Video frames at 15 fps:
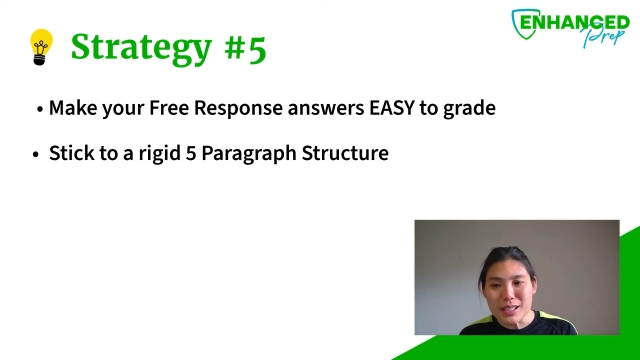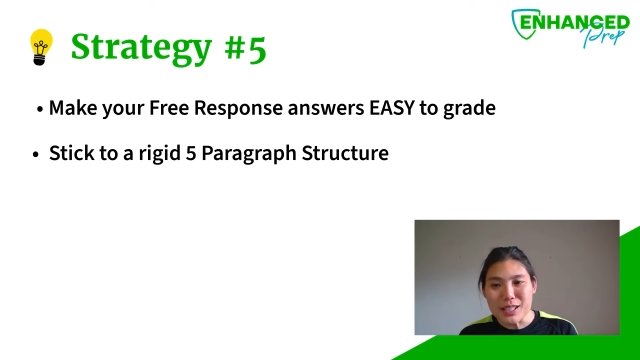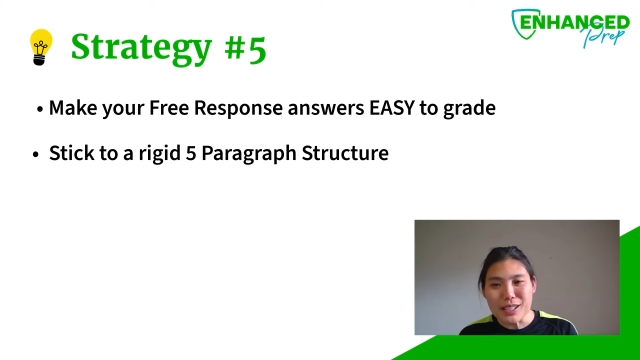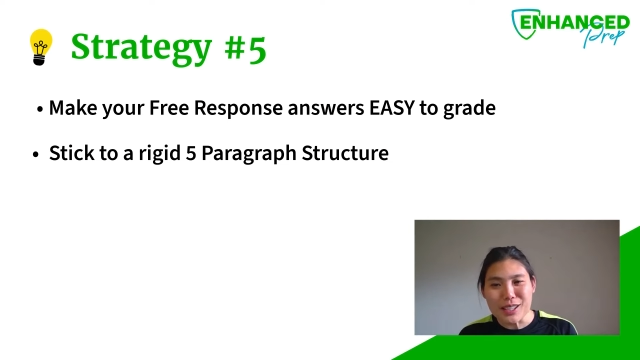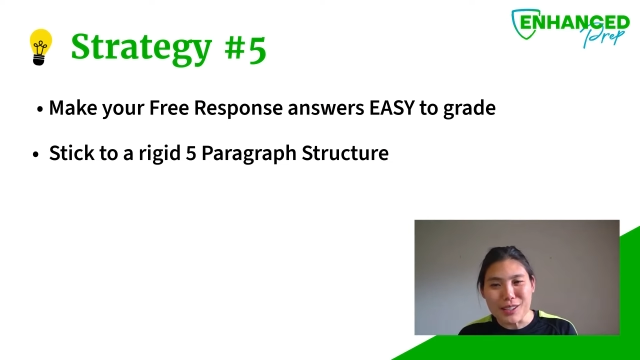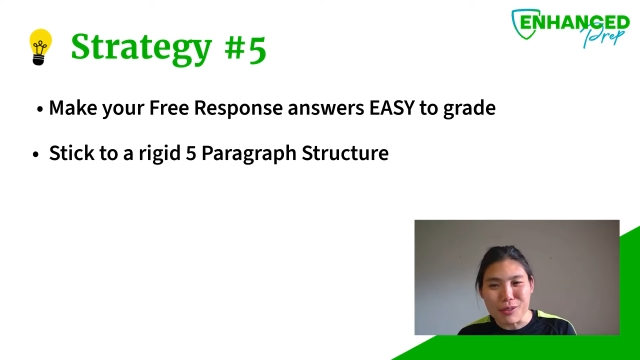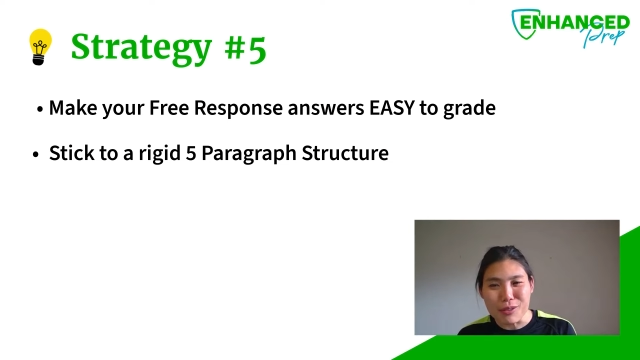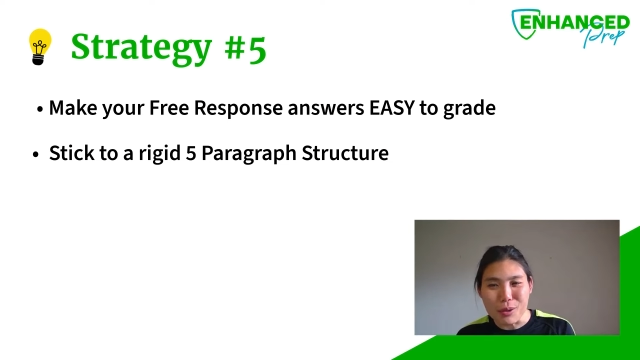to
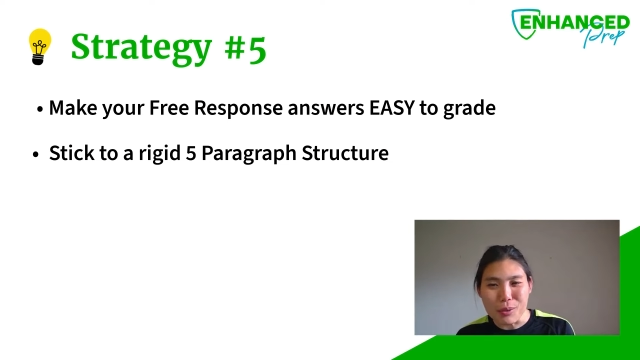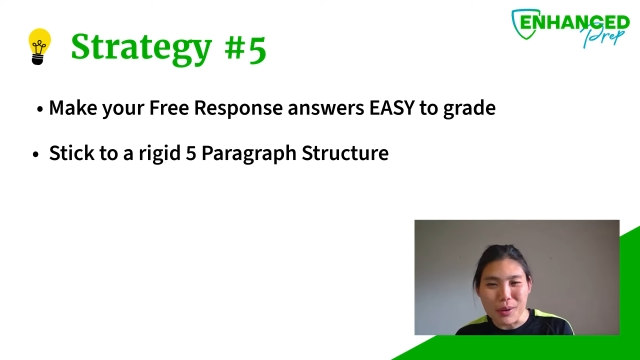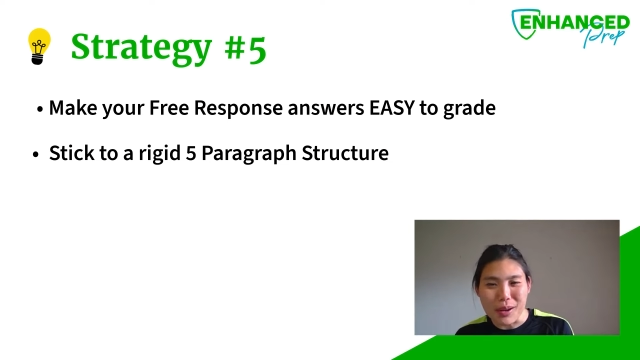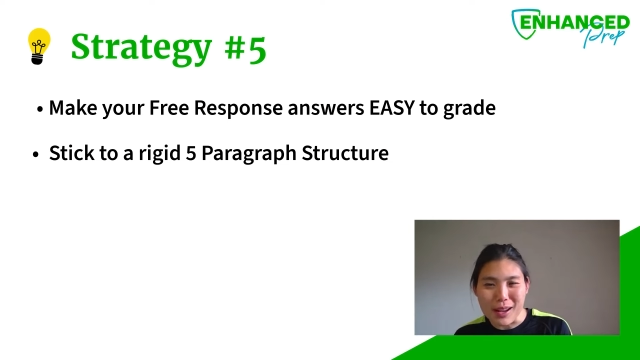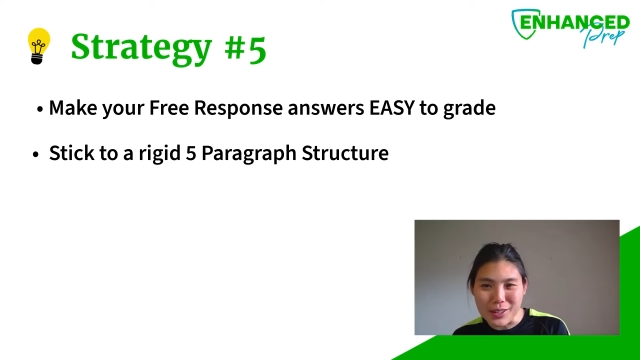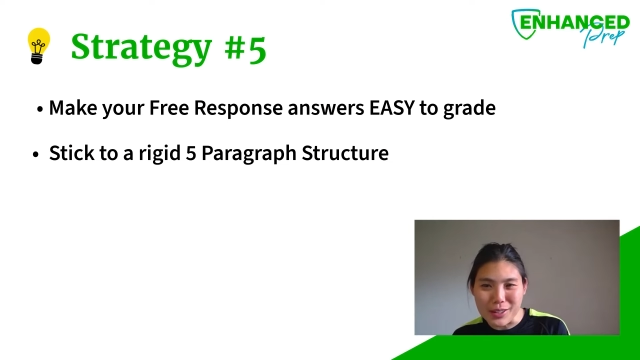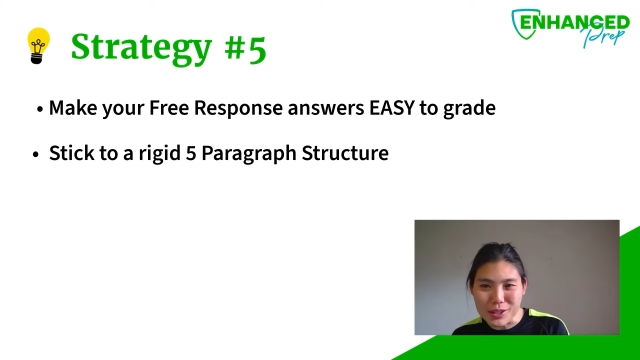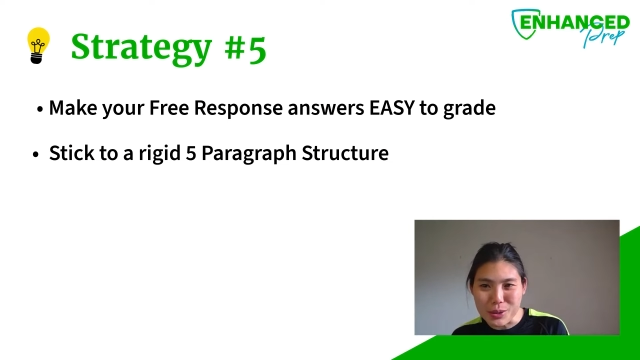give you a
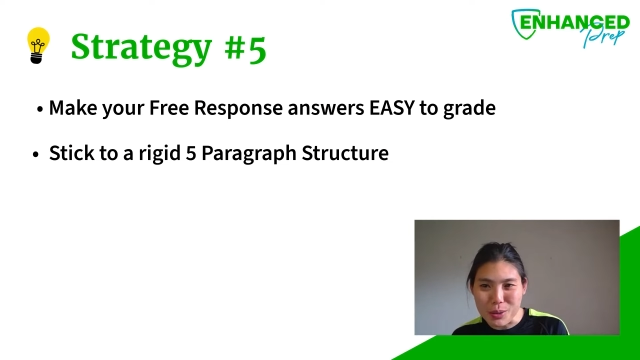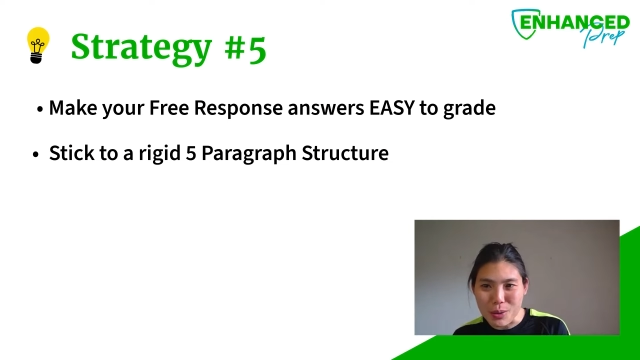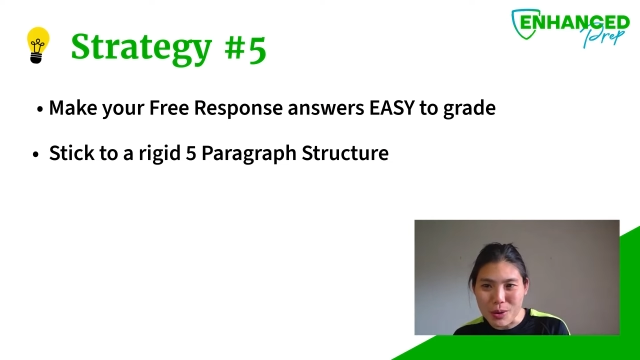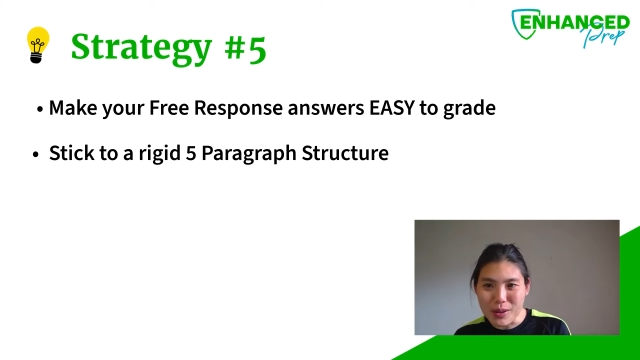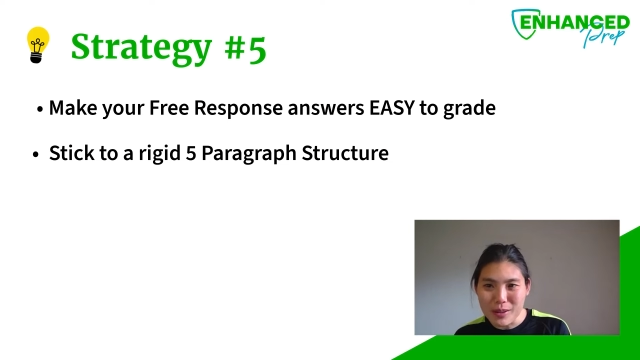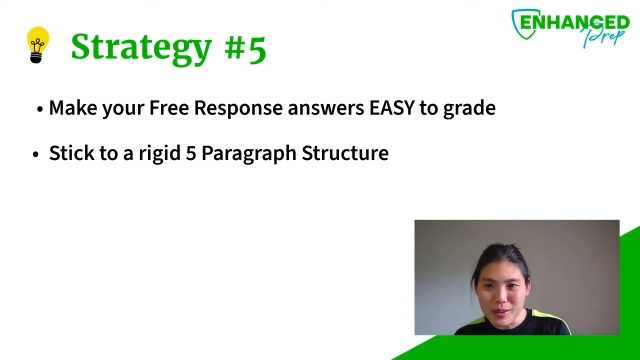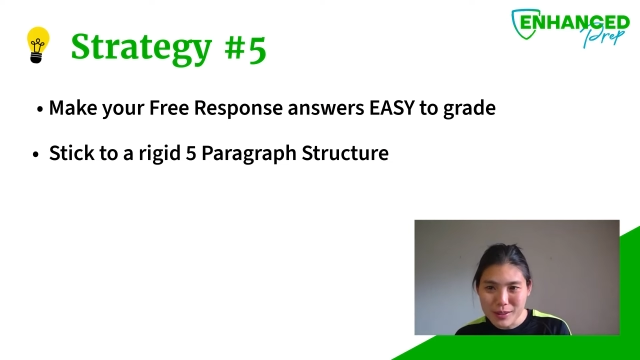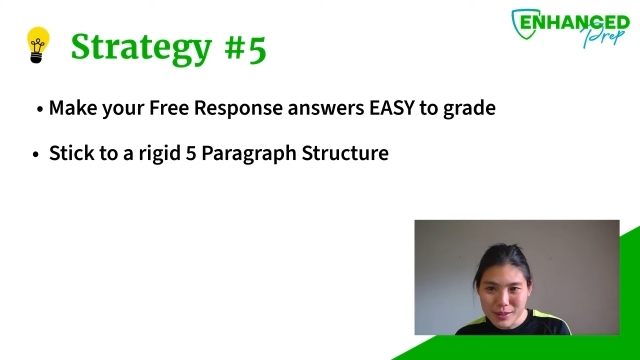high
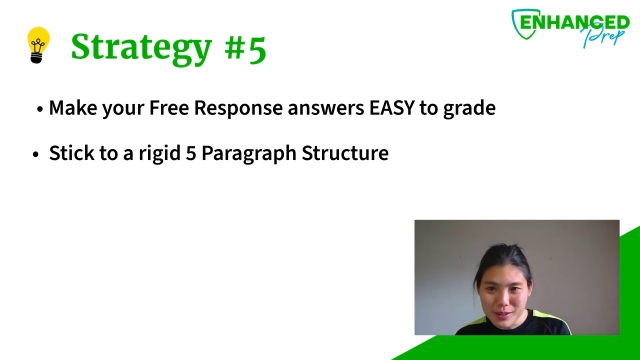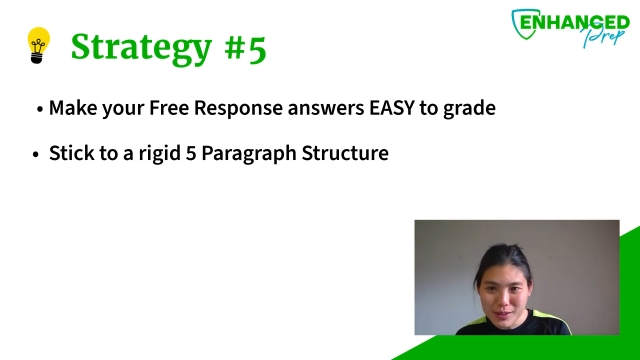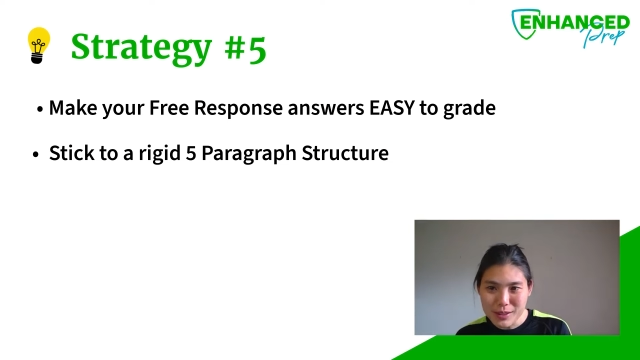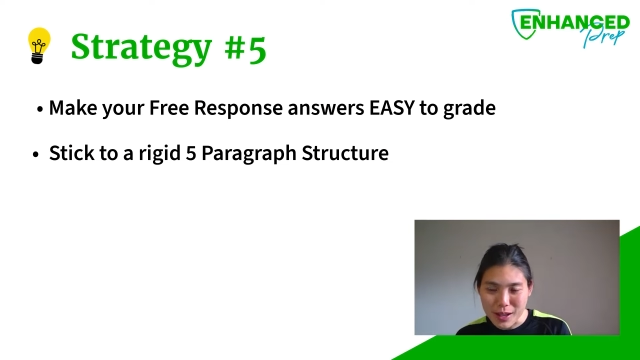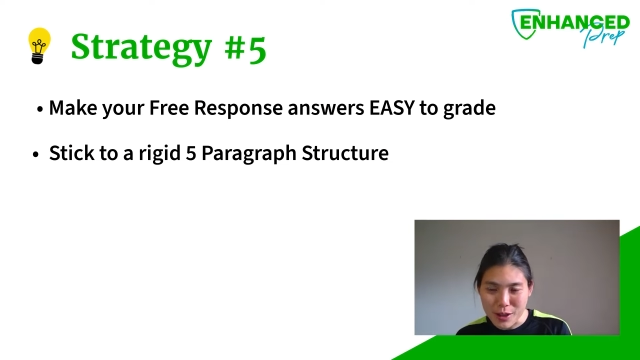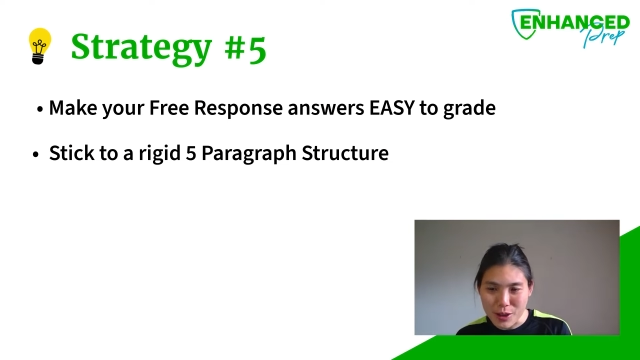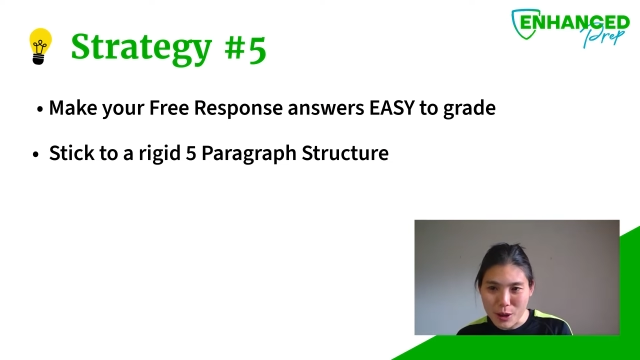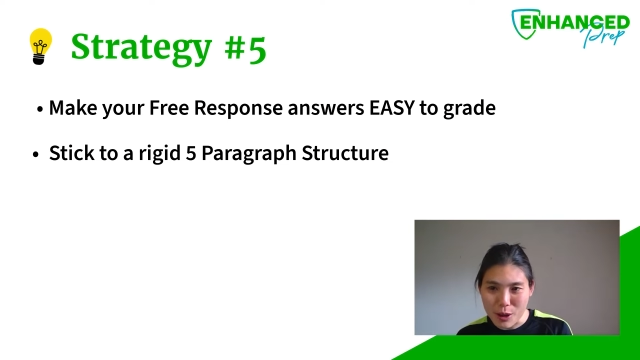score.
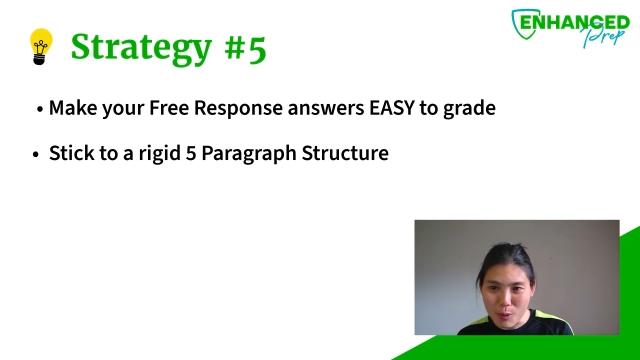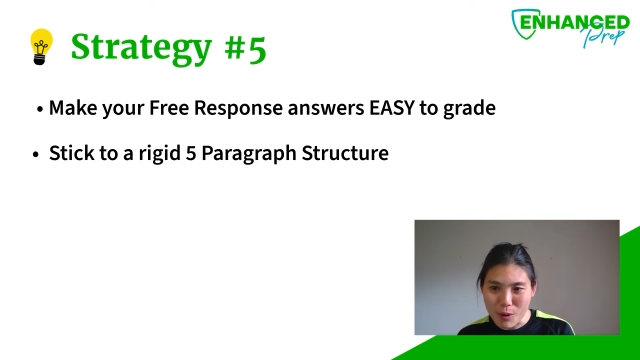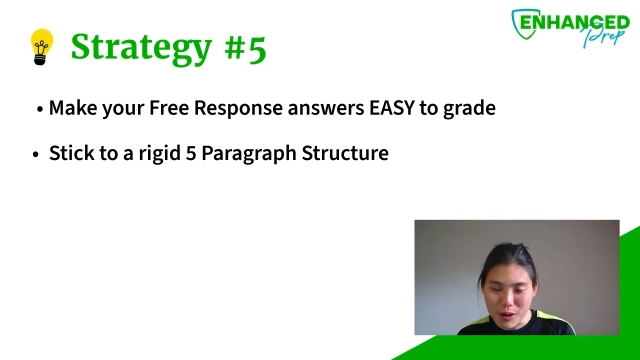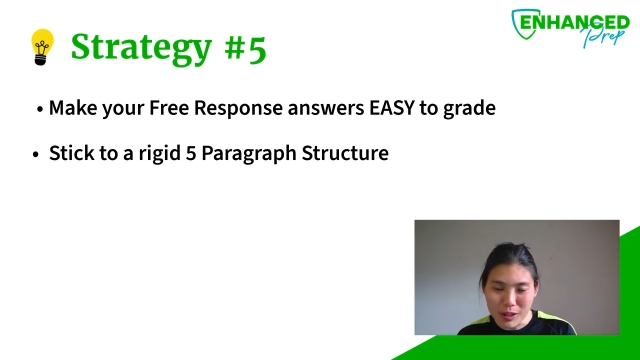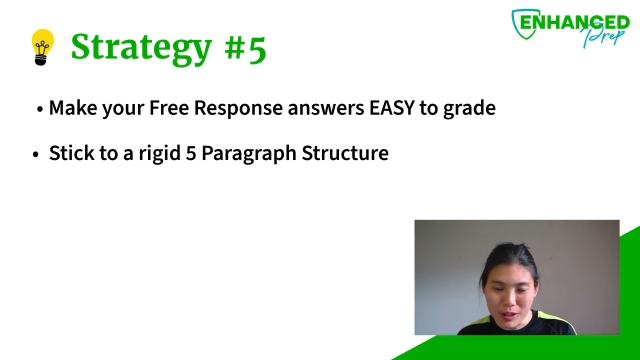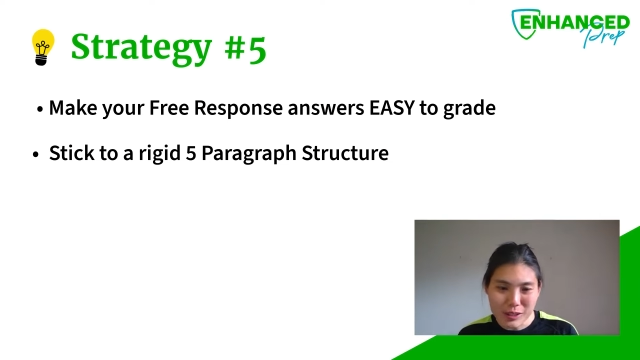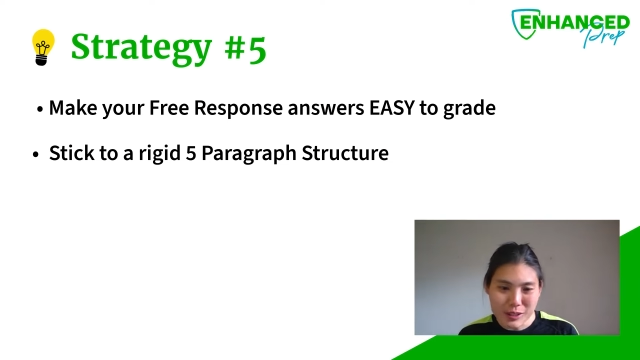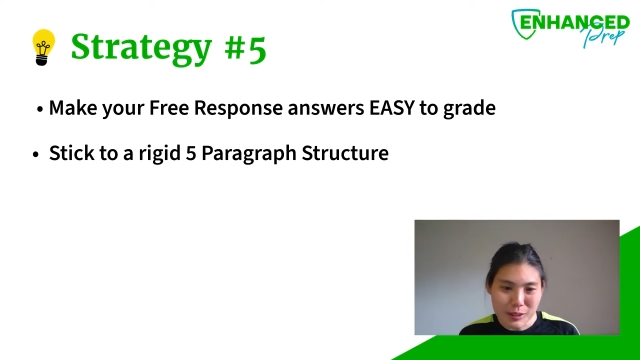See how that
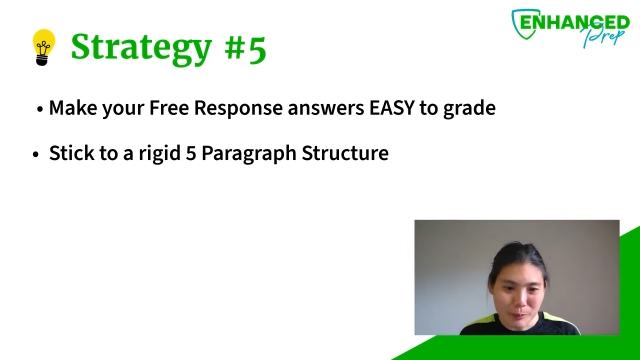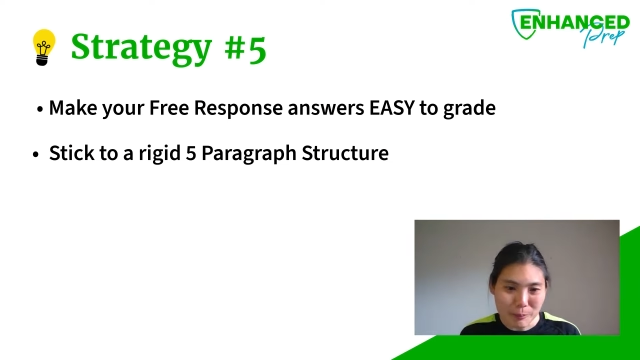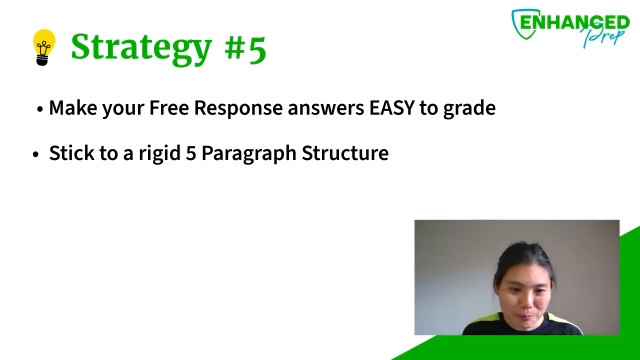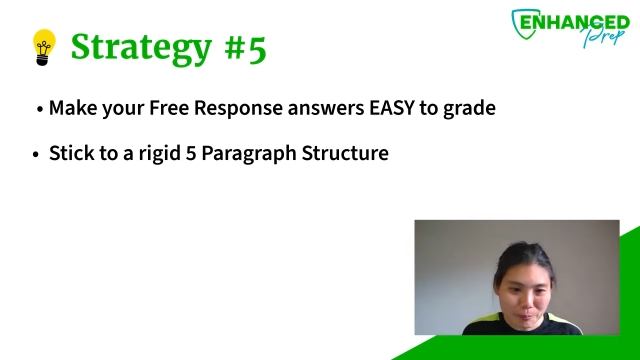works?